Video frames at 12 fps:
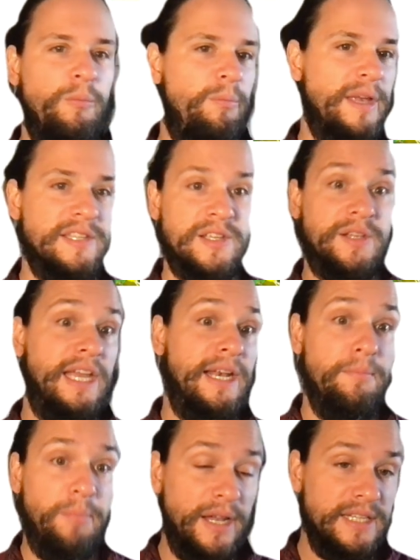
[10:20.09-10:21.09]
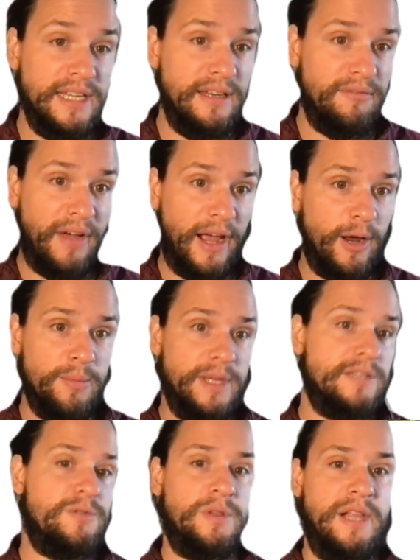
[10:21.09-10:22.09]
basically in abundant
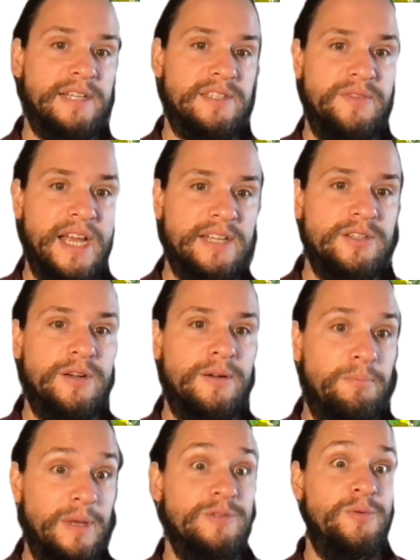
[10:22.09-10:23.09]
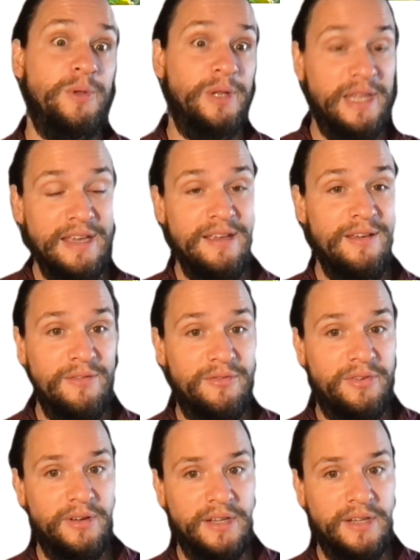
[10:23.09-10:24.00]
environments with lots of nectar, bees will leave